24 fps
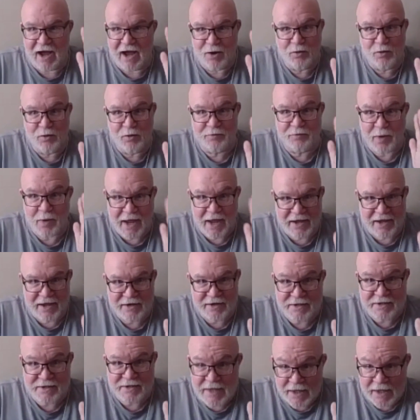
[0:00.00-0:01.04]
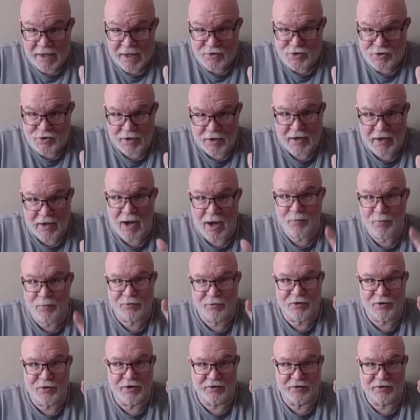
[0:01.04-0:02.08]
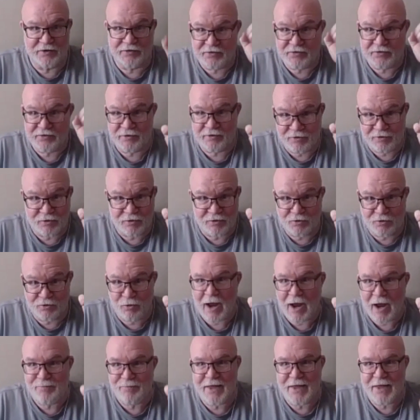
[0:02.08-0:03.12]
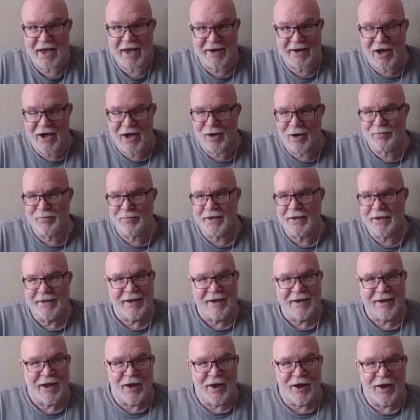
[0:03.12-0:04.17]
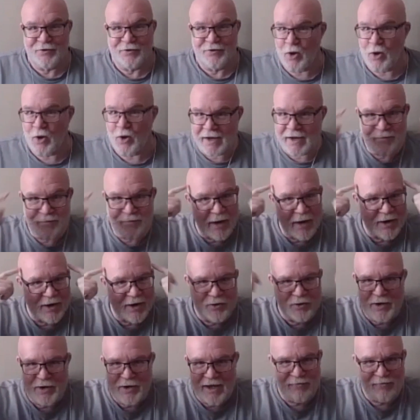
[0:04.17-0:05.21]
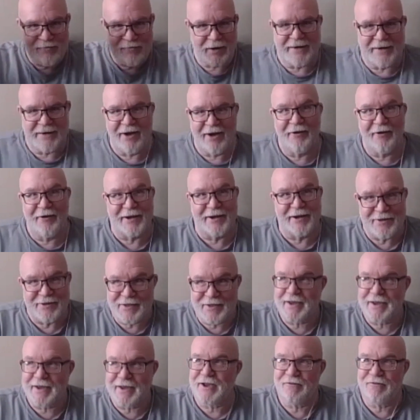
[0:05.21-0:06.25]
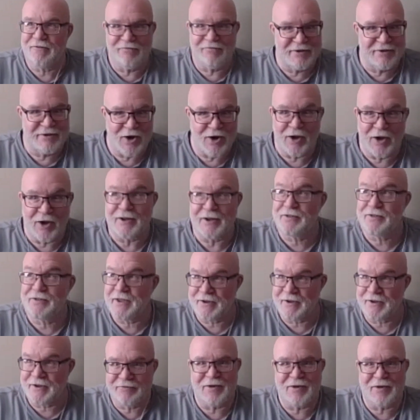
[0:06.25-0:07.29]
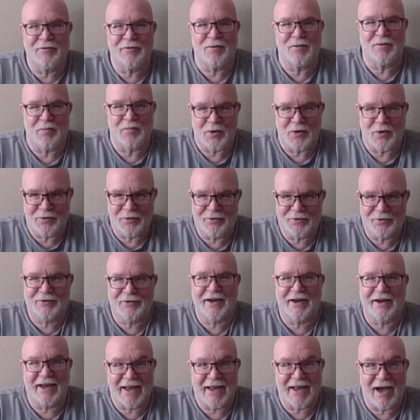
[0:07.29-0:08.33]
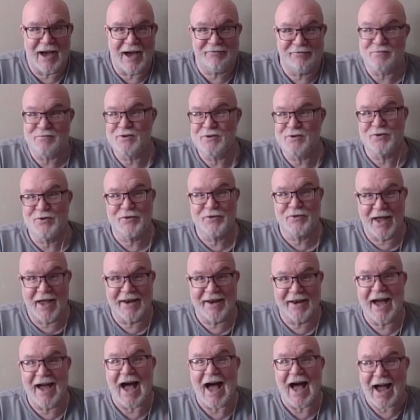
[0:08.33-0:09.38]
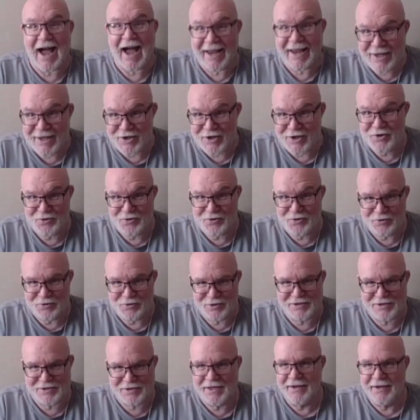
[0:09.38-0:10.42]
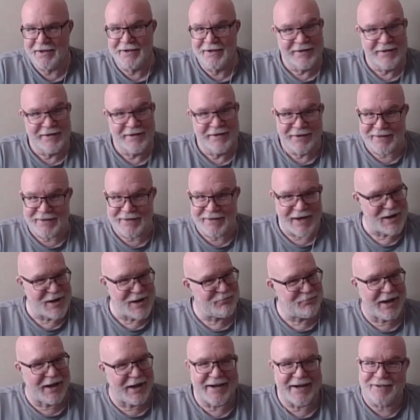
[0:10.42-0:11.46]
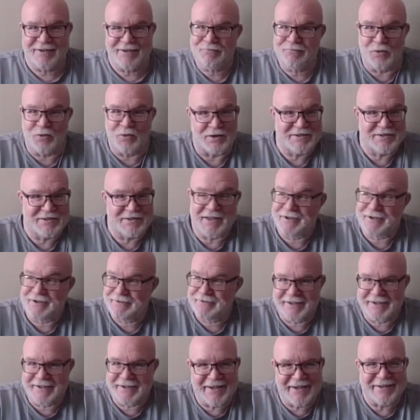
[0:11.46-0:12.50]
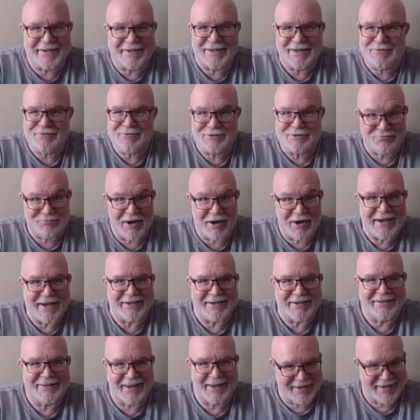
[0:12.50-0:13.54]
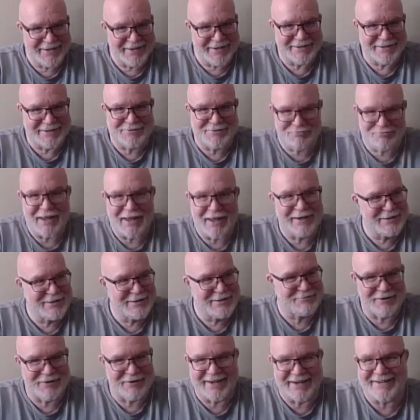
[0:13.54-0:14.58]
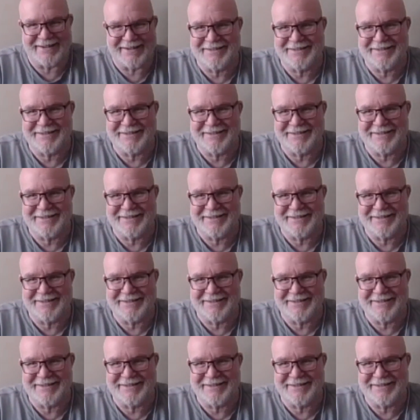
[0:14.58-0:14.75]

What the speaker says: I was paying attention, I was going to grab that up. So in my own head right now, I can think of some of the pearls that I got from you that I use, that I'm like, well, son of a gun, he was right. That is right.